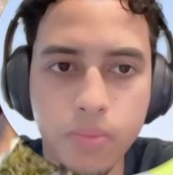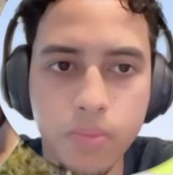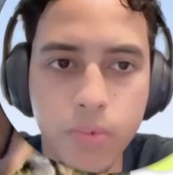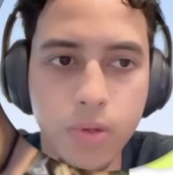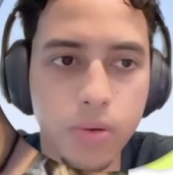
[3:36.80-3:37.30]

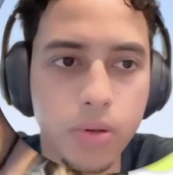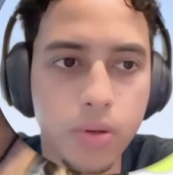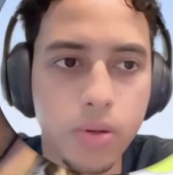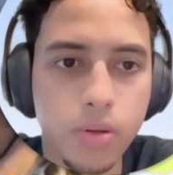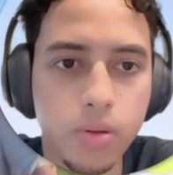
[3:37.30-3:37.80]

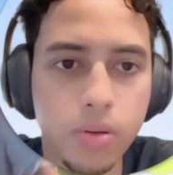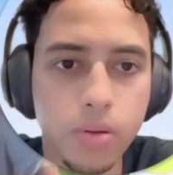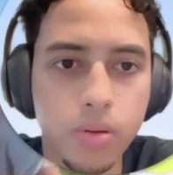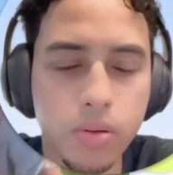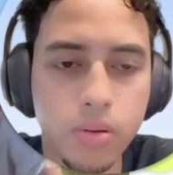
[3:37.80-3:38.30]
Okay.
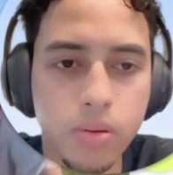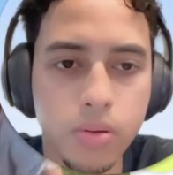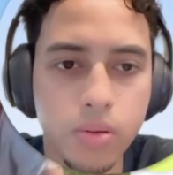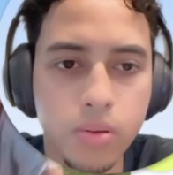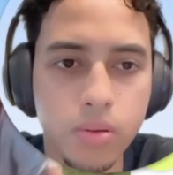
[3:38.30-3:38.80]

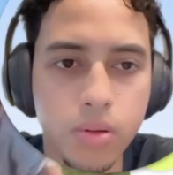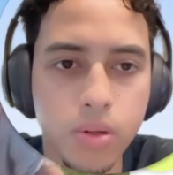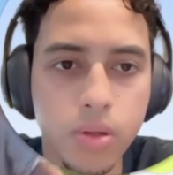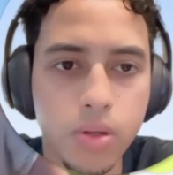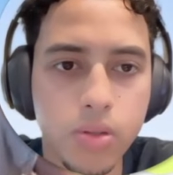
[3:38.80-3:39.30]

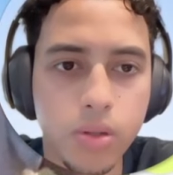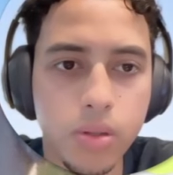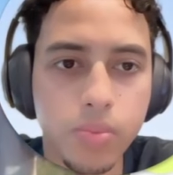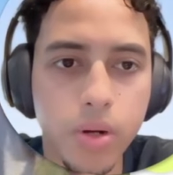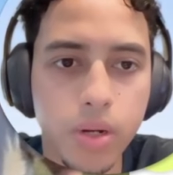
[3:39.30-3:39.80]
Let's look at the
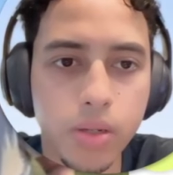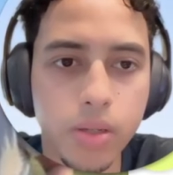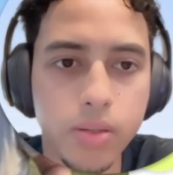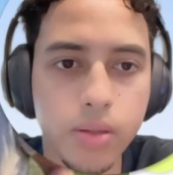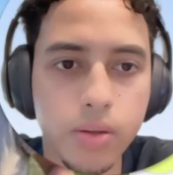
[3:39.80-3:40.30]
product
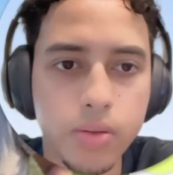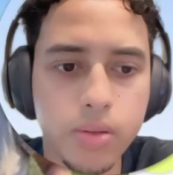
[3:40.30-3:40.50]
details.